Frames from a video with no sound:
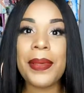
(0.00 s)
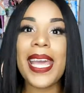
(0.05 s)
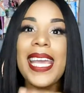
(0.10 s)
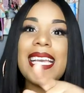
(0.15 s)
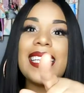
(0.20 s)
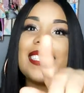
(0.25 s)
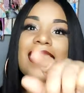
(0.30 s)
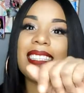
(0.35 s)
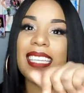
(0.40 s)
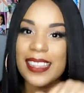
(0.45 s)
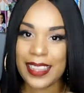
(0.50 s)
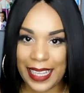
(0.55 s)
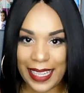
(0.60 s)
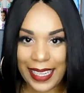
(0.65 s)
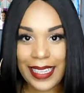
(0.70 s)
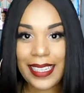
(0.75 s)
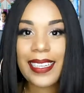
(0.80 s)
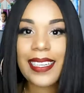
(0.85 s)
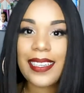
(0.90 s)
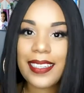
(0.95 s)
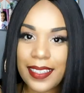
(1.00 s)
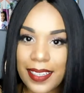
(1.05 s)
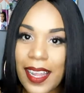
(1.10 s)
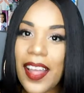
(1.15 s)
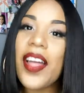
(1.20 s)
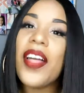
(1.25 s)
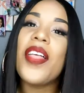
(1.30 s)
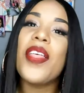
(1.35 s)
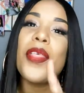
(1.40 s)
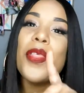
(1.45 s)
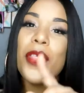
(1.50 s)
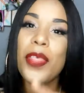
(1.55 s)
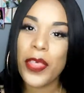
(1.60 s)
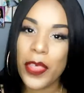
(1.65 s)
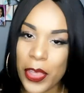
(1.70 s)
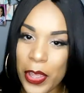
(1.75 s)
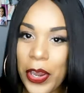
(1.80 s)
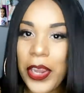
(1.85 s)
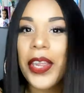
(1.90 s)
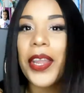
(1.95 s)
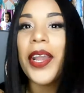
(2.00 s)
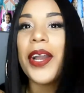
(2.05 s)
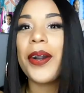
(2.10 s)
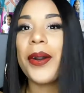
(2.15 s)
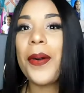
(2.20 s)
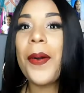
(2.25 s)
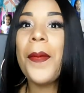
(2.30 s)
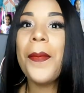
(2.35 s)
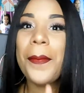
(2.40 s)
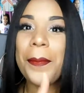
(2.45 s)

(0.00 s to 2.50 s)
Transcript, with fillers: Pixelated. There you go.